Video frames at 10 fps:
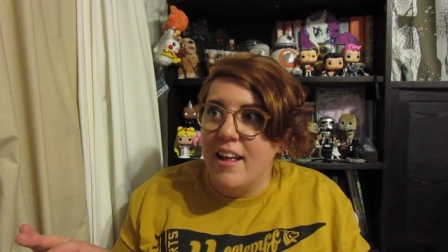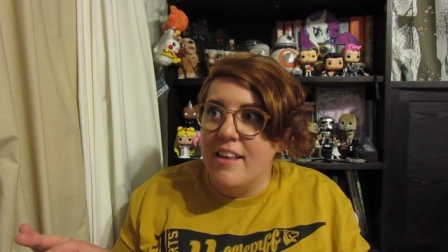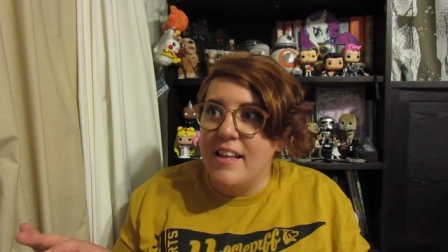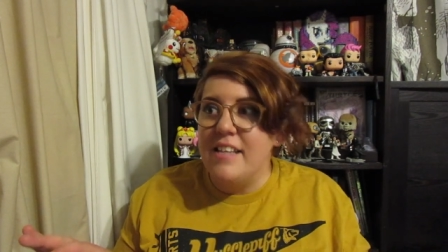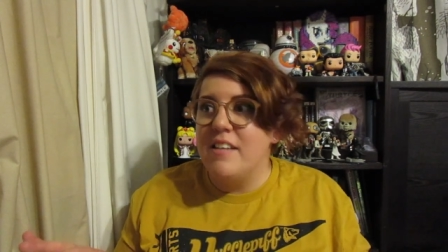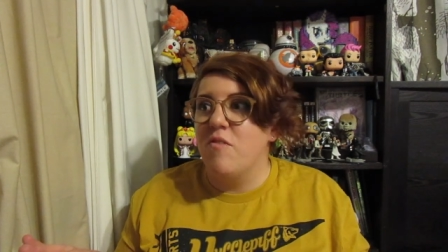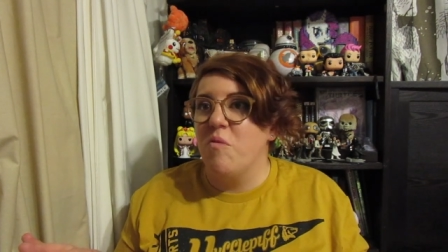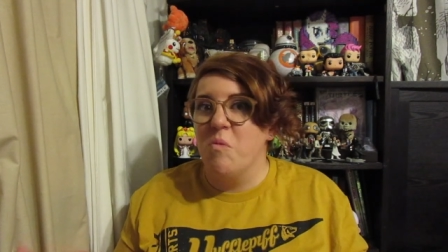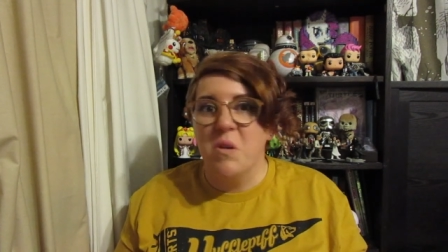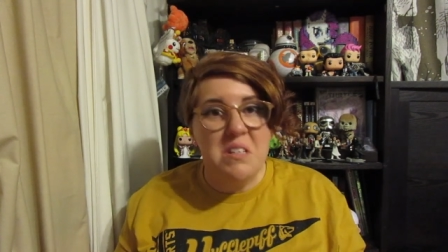And that's
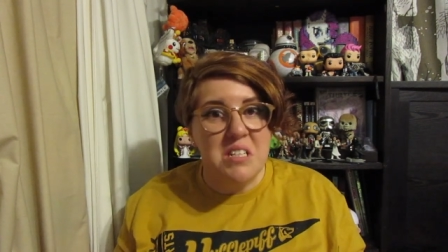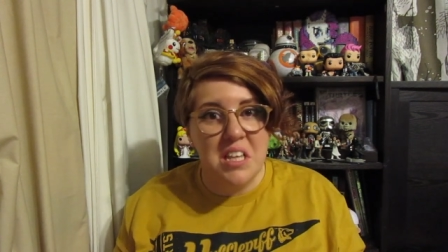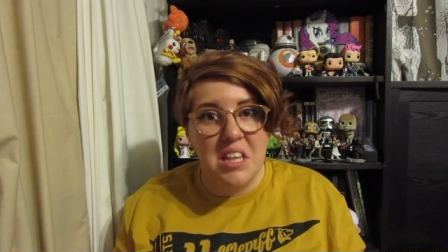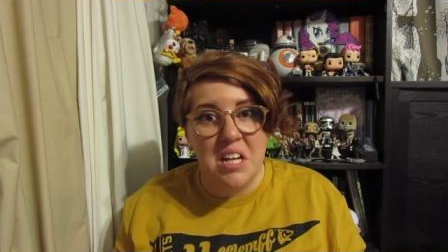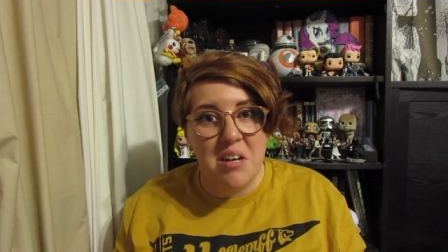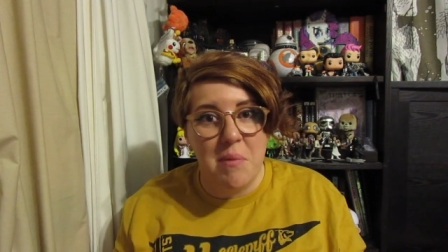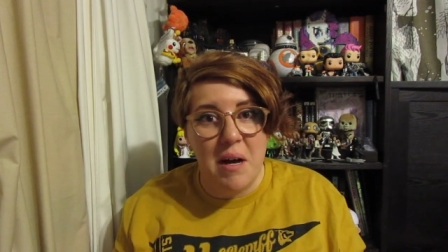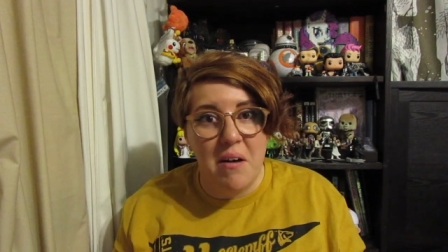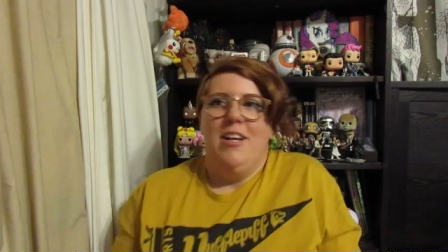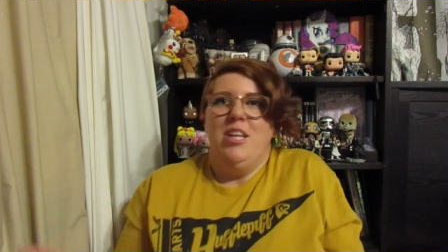even worse to think
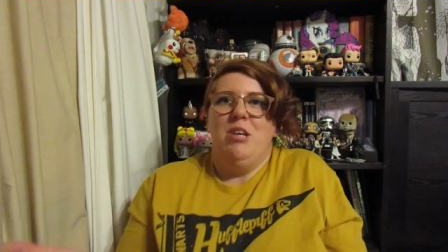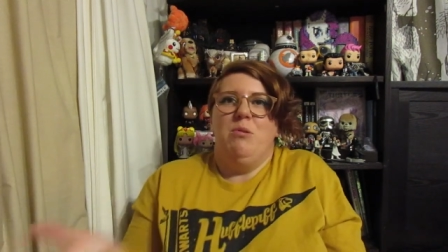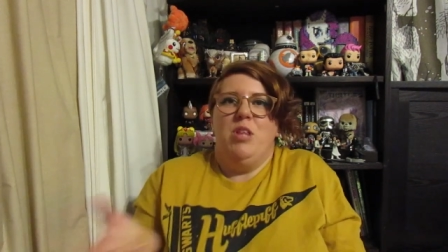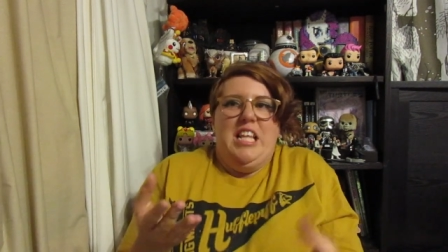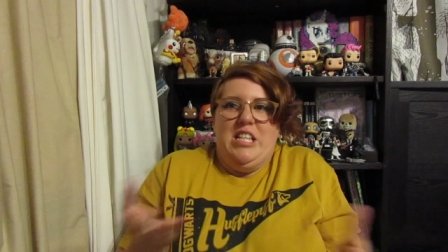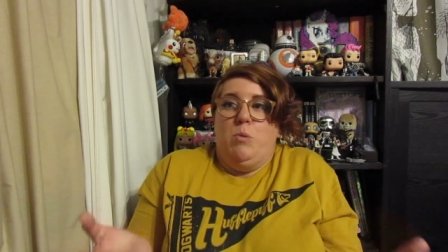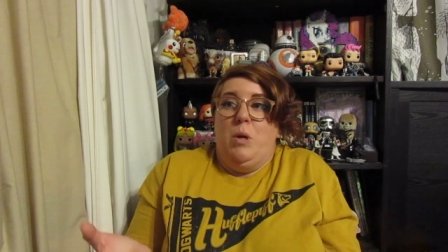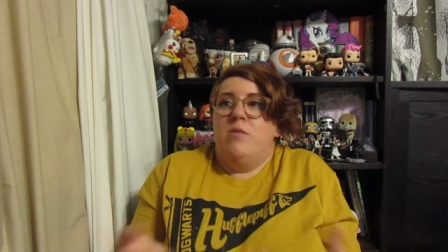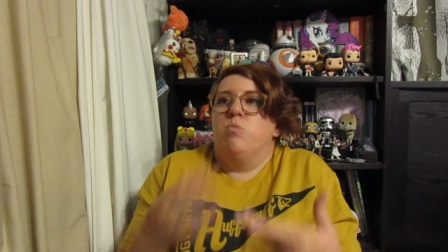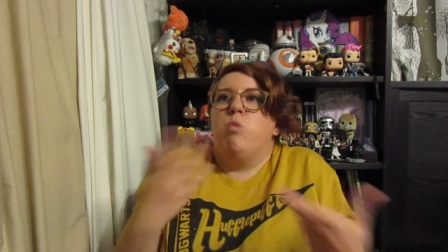about.
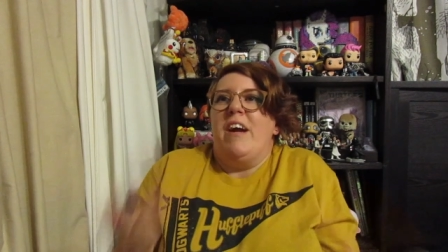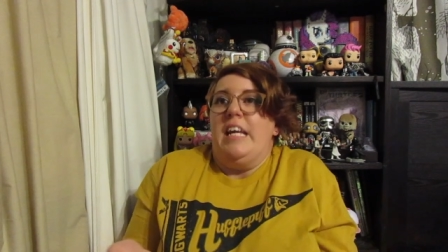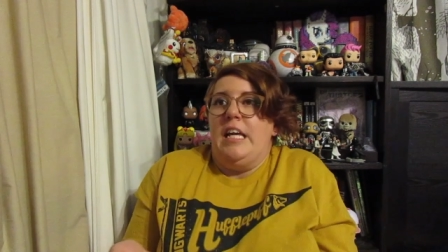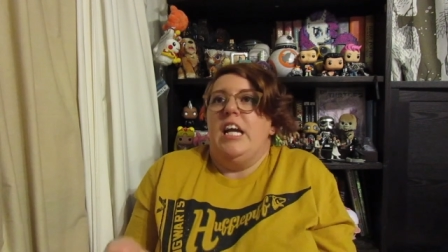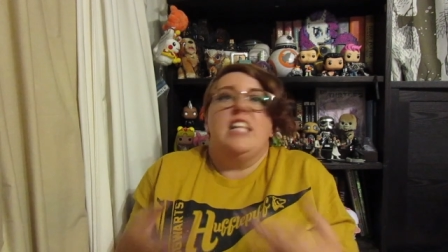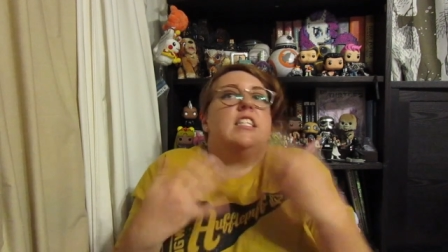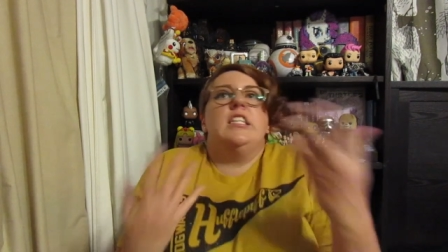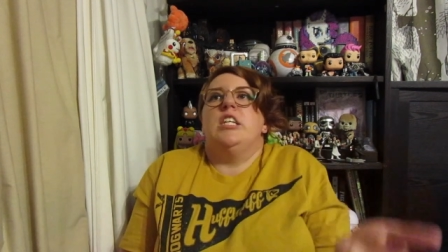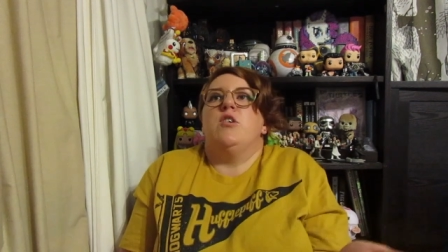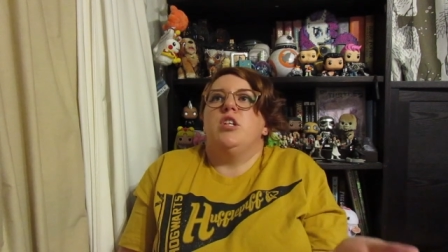It's right here. It's
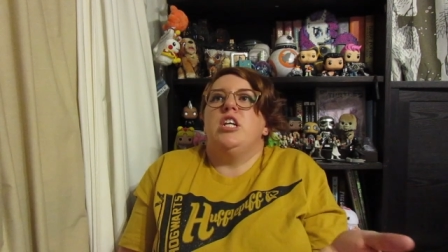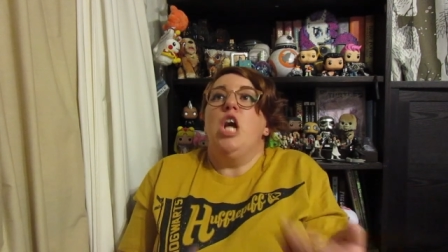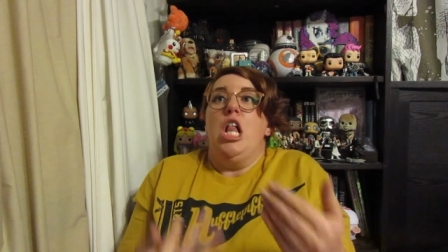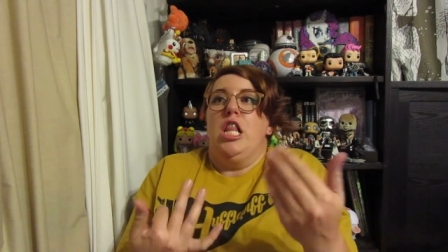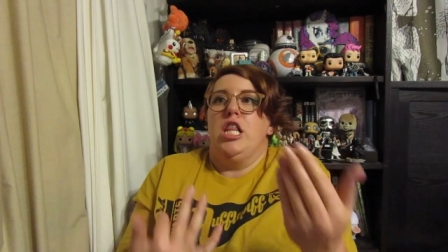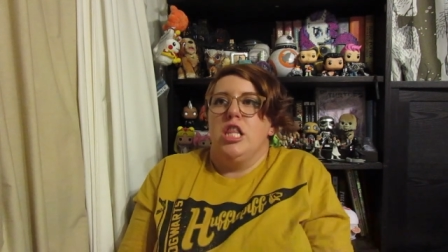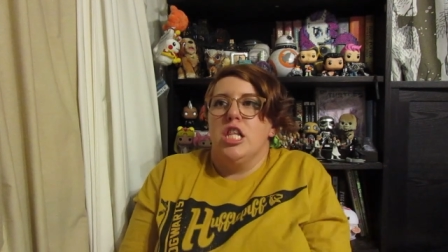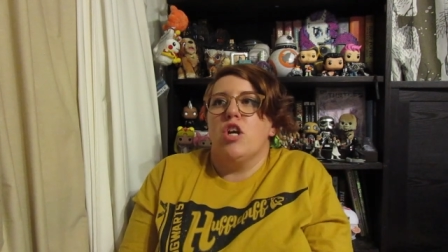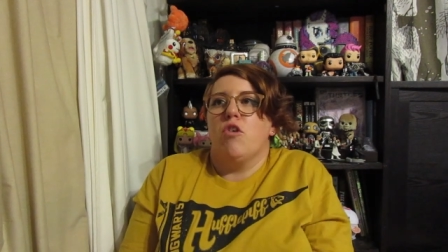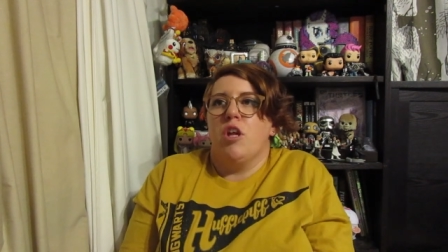literally
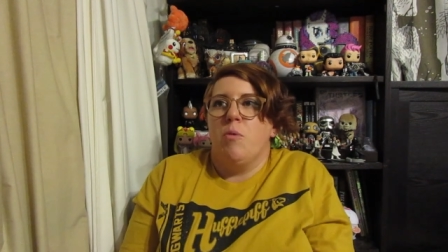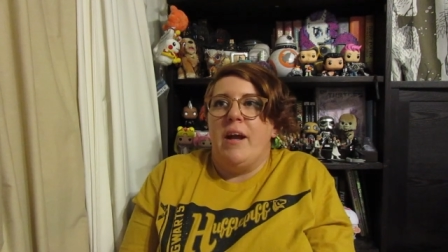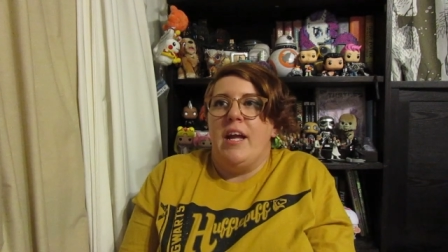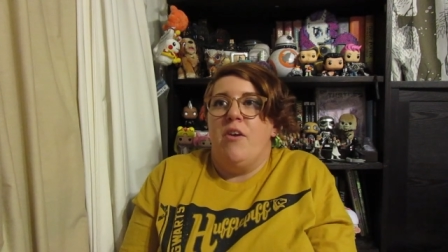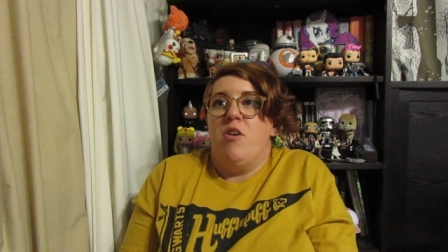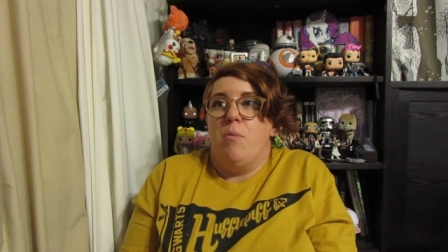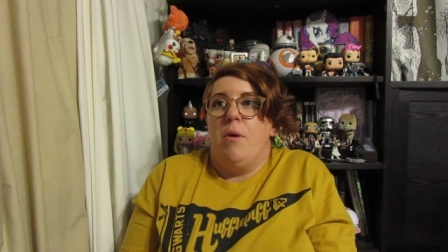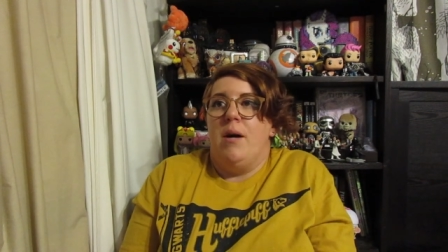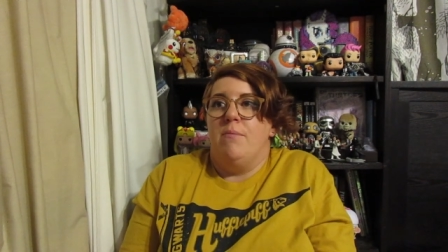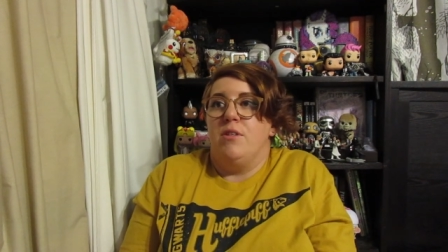right here in your
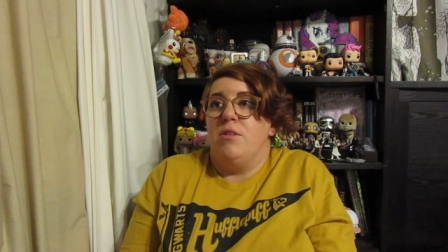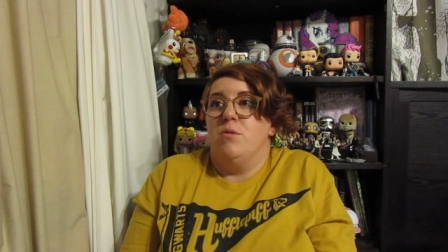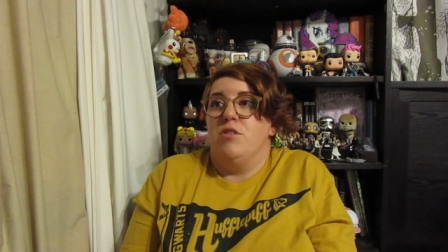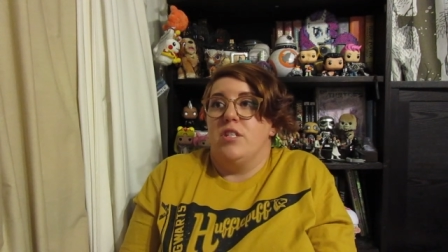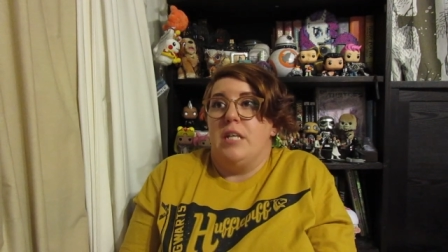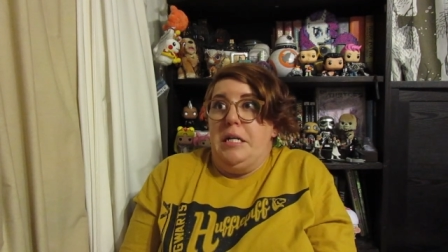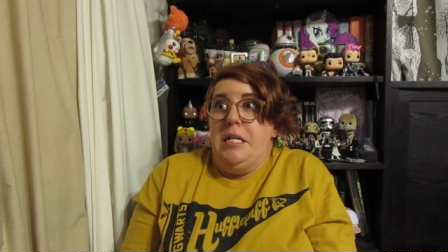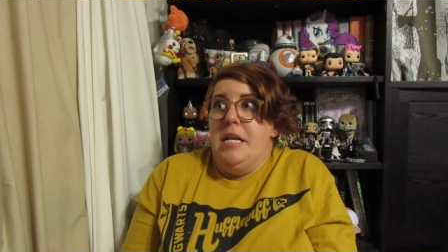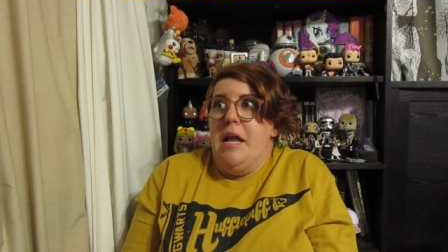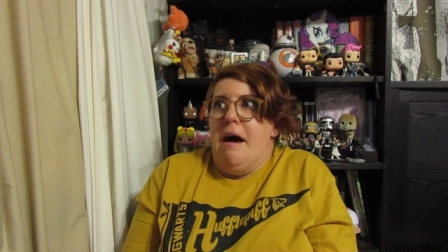palms, and you were just like,
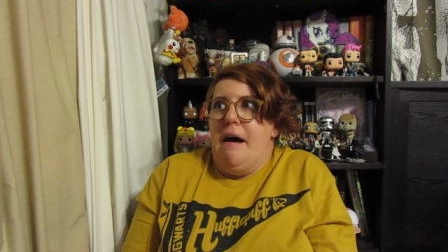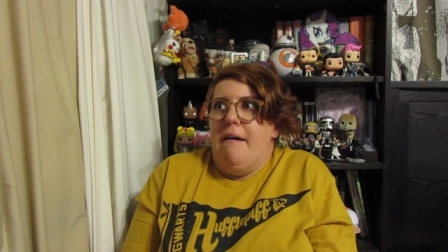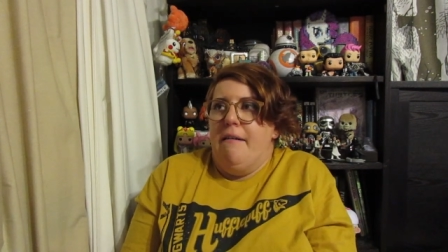nah.